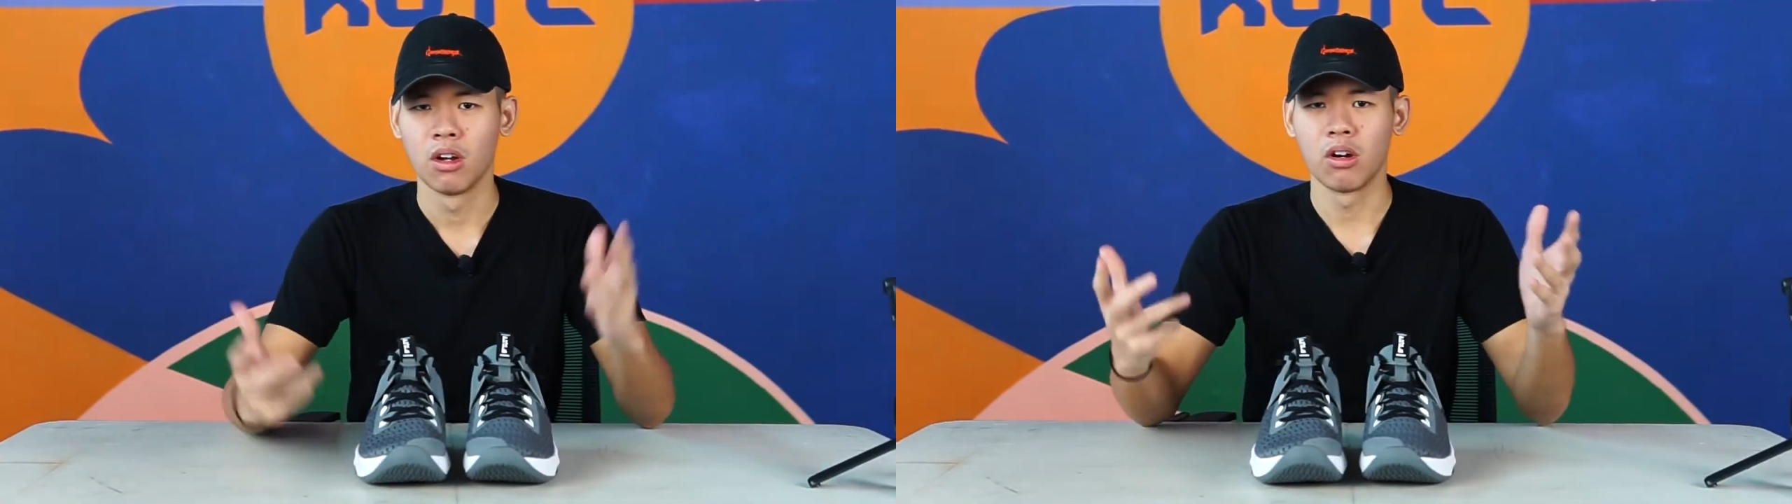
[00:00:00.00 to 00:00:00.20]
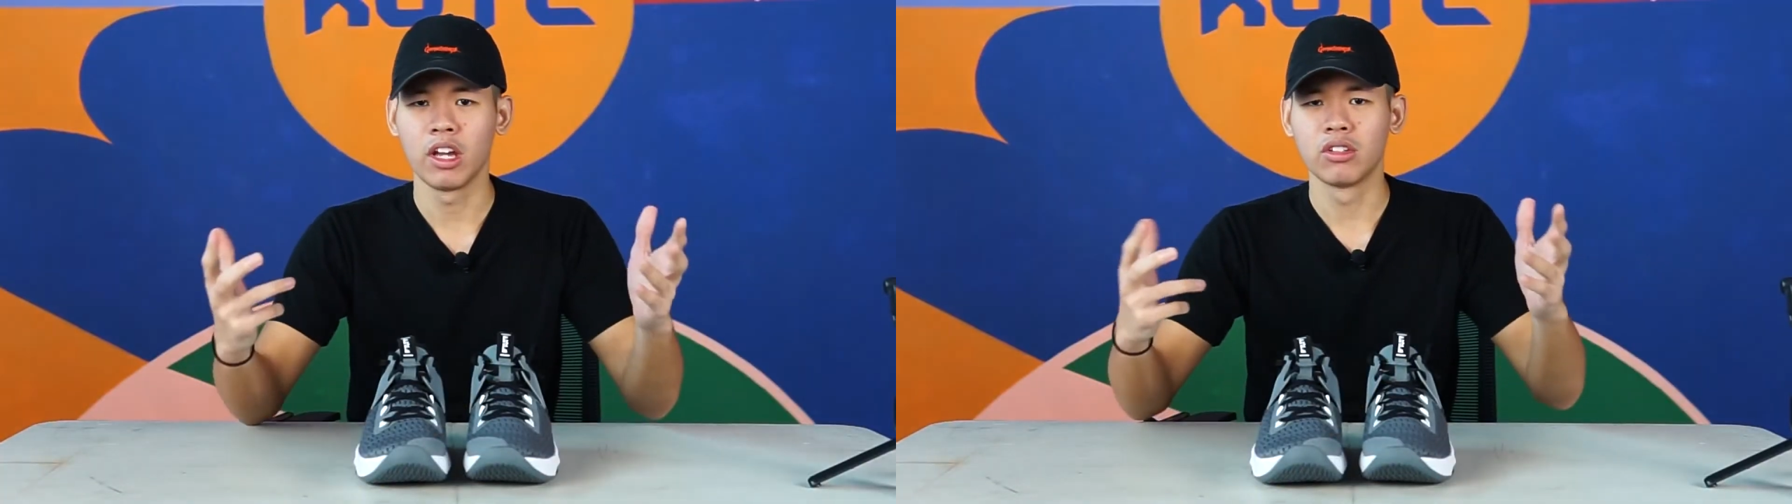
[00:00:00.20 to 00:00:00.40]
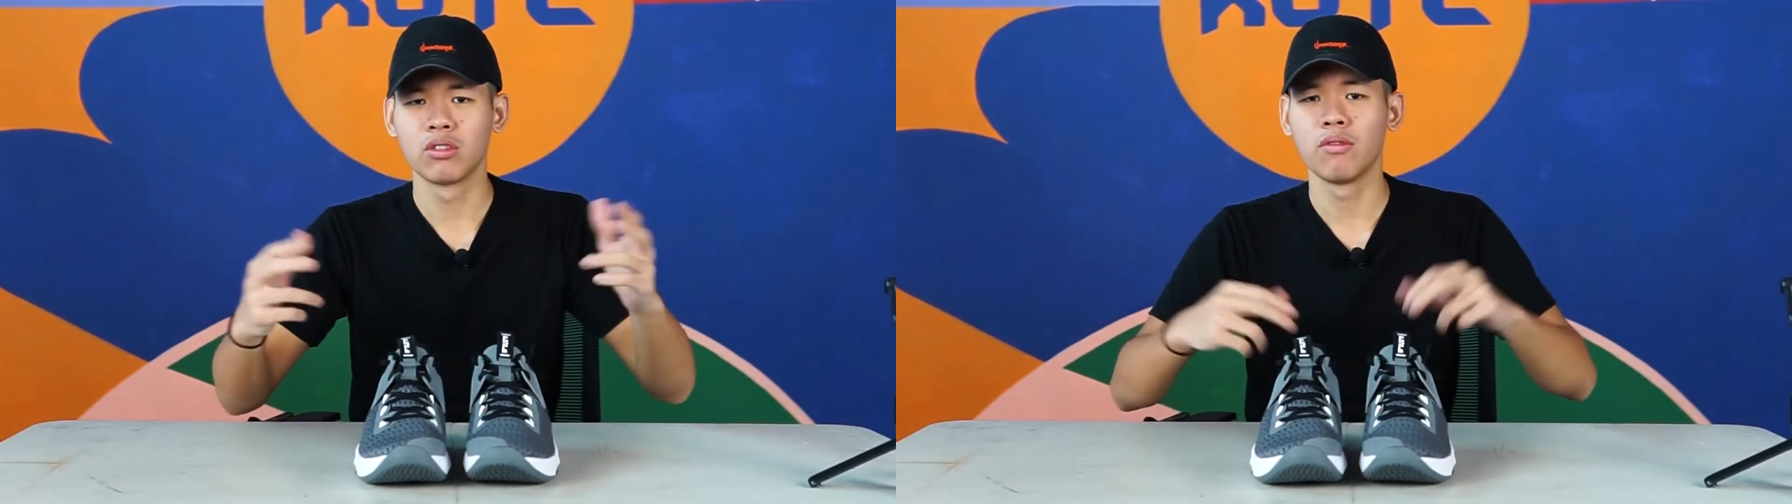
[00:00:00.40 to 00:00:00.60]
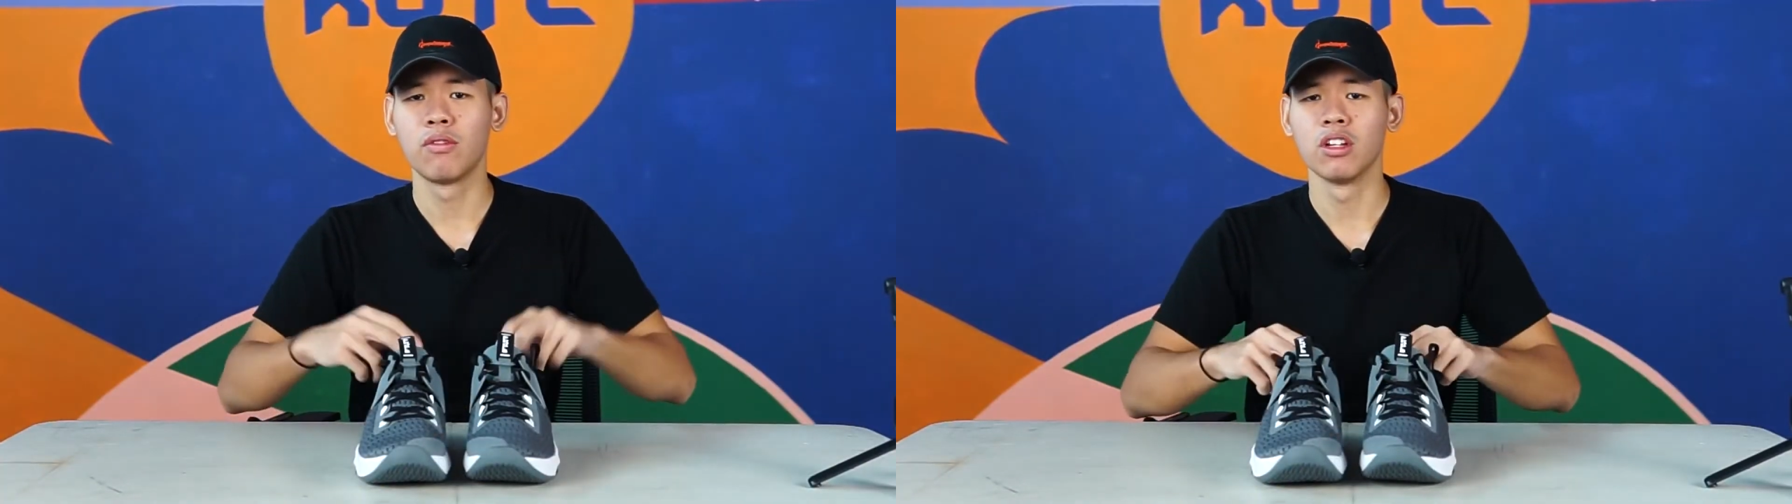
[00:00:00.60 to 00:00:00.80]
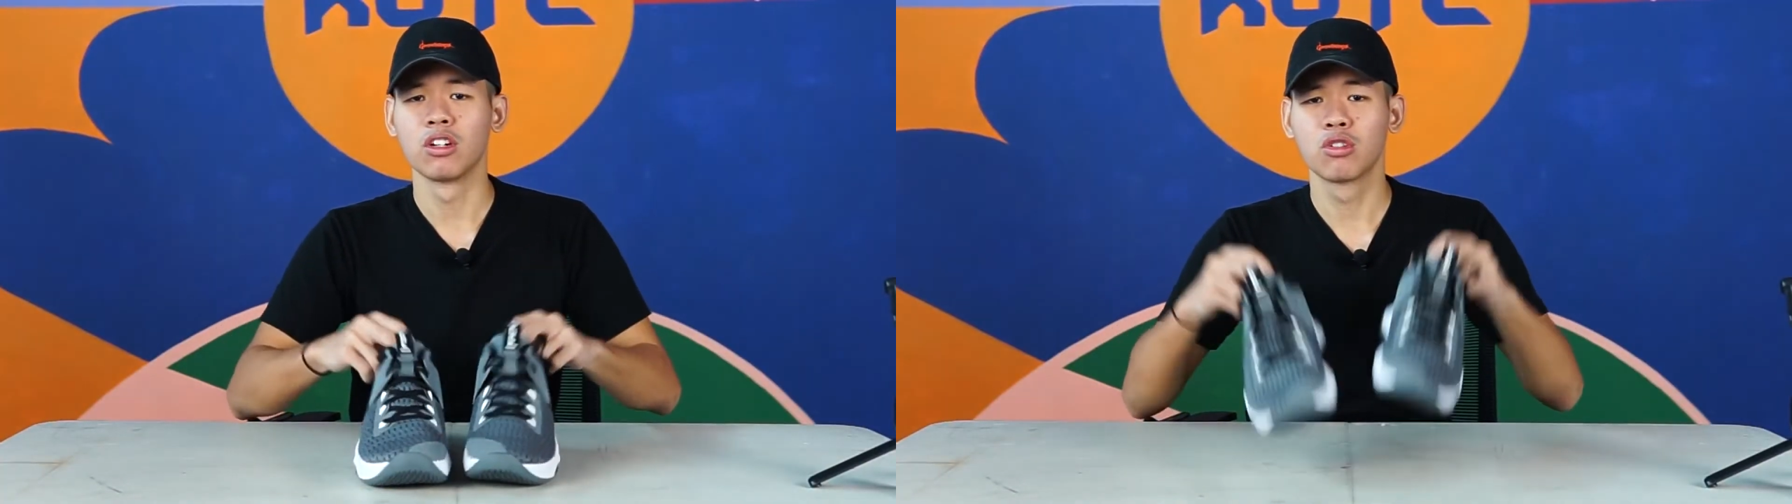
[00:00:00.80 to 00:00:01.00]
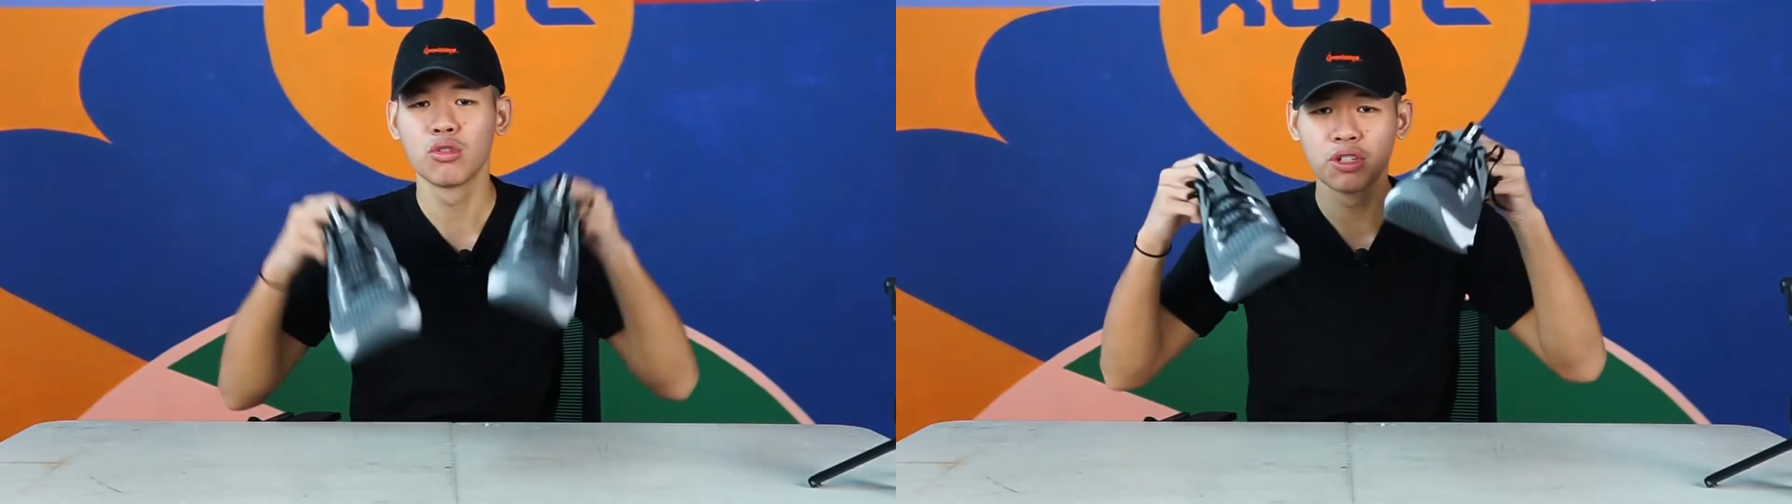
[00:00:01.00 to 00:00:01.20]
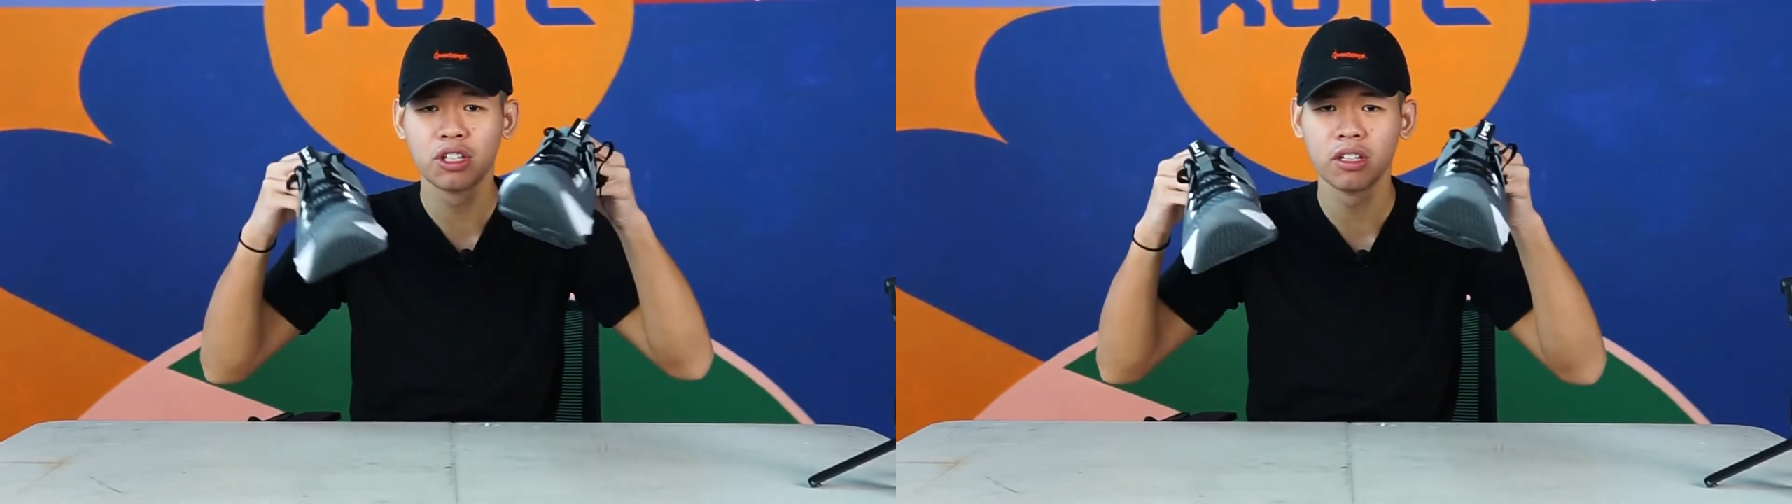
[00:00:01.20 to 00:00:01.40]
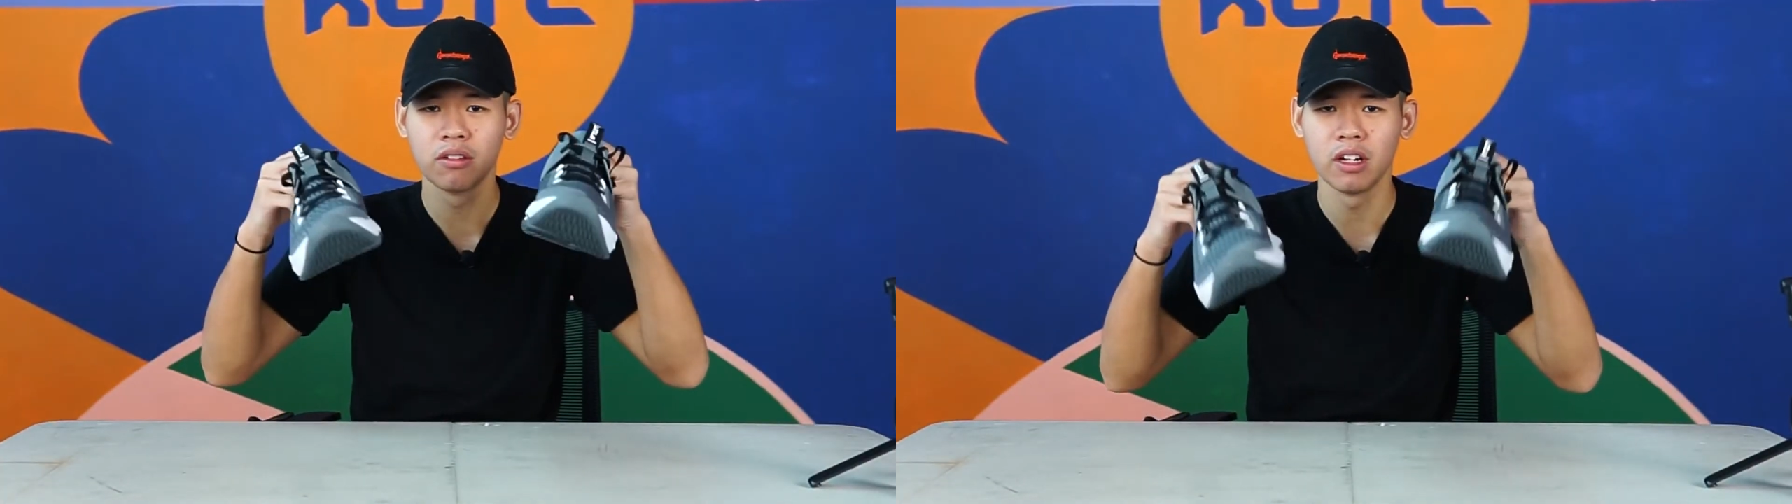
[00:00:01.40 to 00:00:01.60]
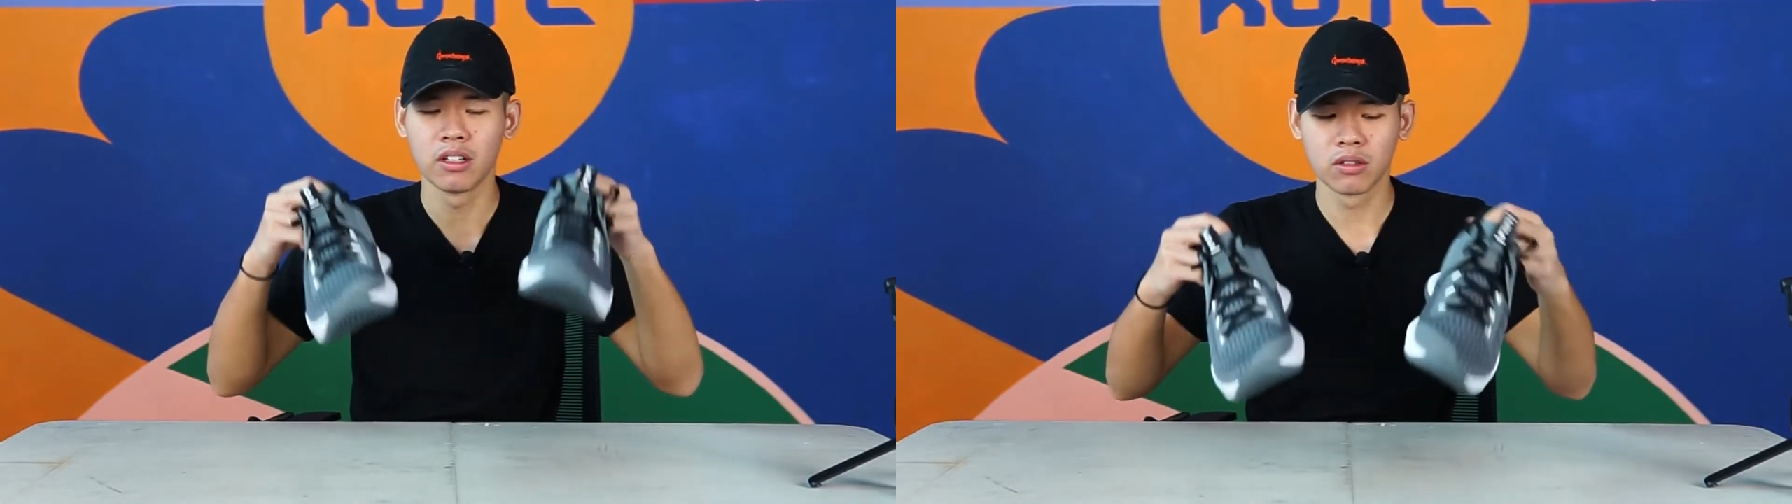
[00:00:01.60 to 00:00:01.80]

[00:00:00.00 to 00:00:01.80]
Okay, so for the cushion, right?